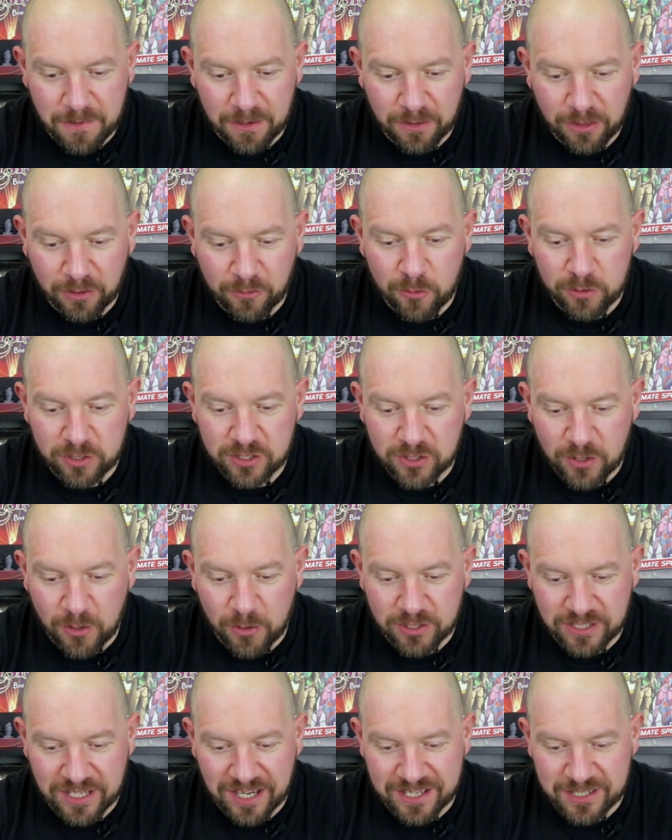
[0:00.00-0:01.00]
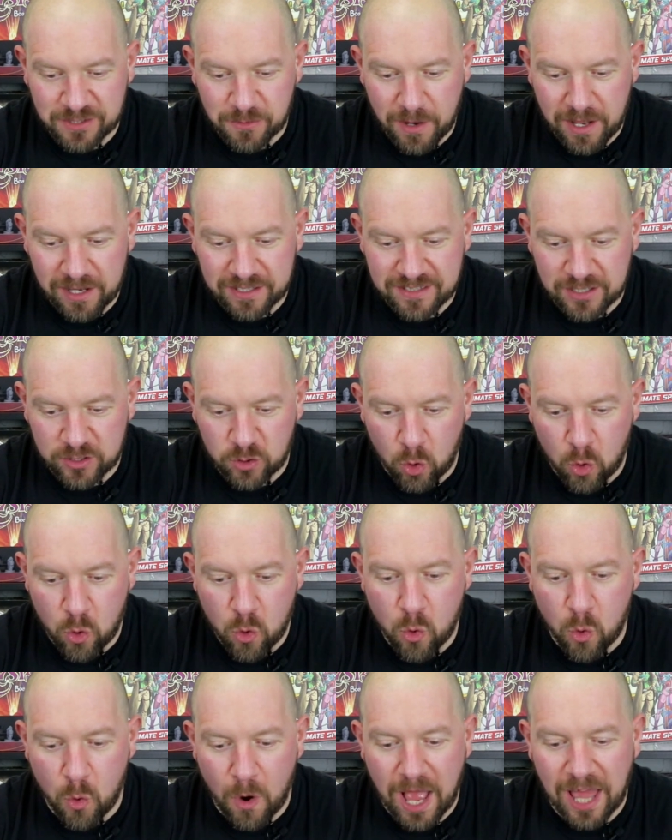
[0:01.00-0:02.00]
Throat Sores in as well. It says,
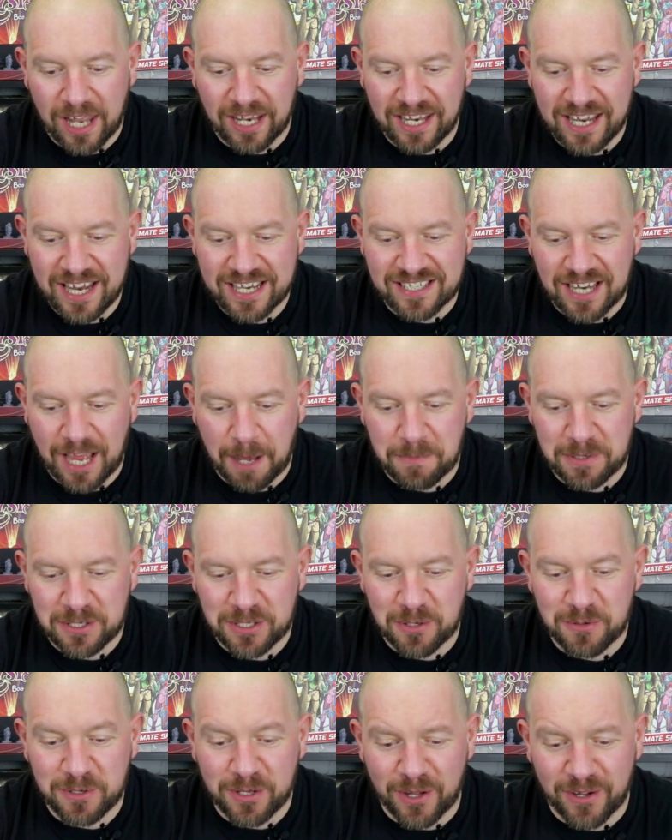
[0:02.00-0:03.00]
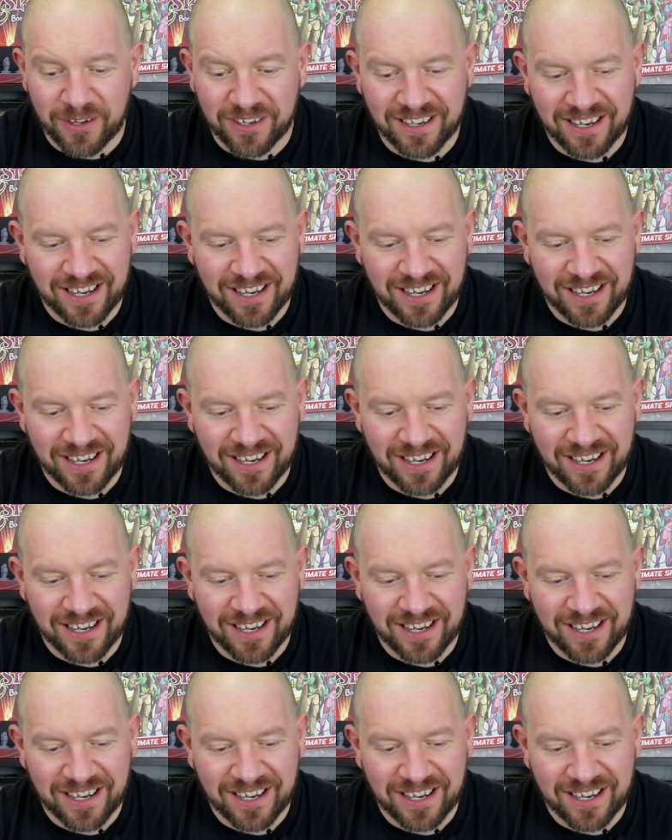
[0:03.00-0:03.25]
ooh, a late Happy New Year.